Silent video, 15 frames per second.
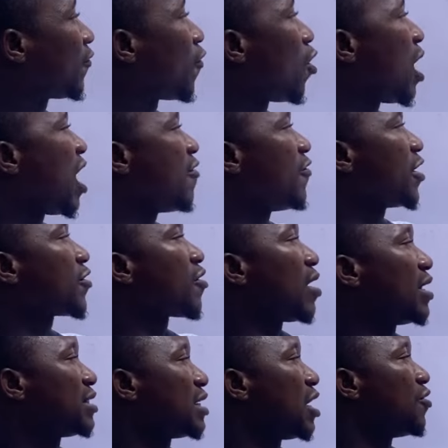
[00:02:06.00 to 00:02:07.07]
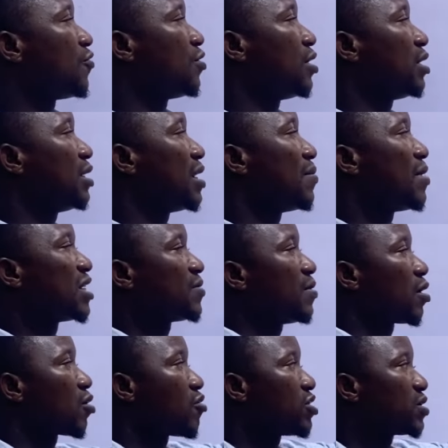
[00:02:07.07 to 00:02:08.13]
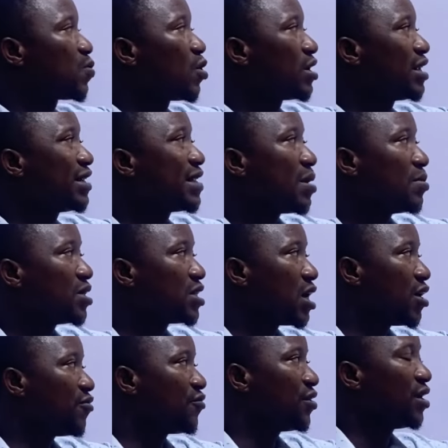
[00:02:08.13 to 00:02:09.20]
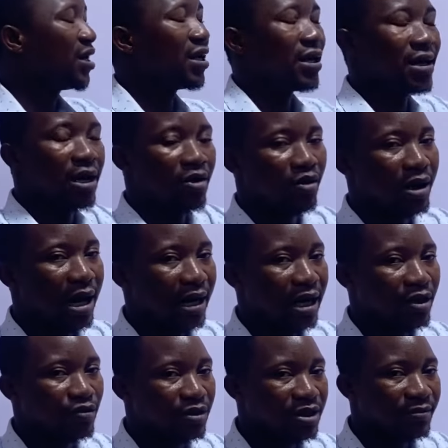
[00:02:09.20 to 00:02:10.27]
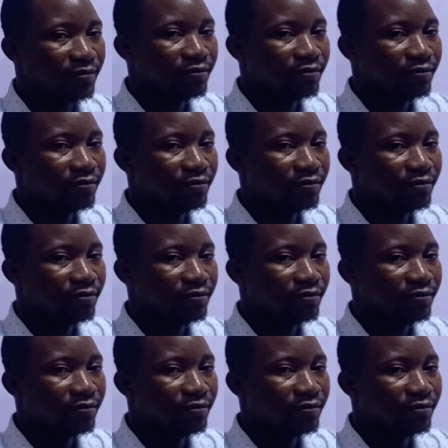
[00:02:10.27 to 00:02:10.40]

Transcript: for every credit entry, there must be a corresponding debit entry in another account.